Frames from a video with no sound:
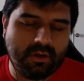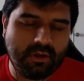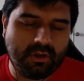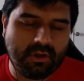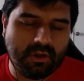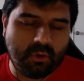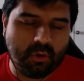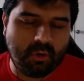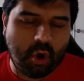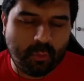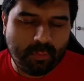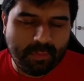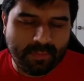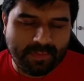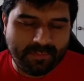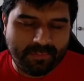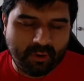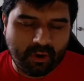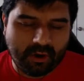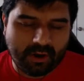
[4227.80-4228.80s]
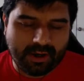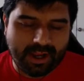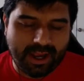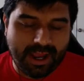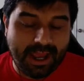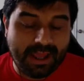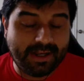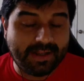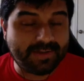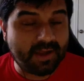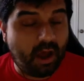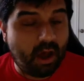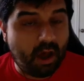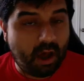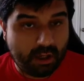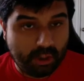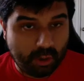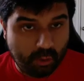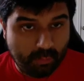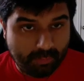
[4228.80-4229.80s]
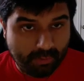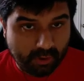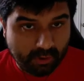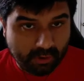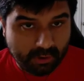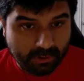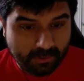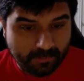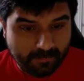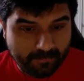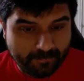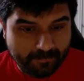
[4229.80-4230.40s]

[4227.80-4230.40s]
you open the book and it's a hollow book.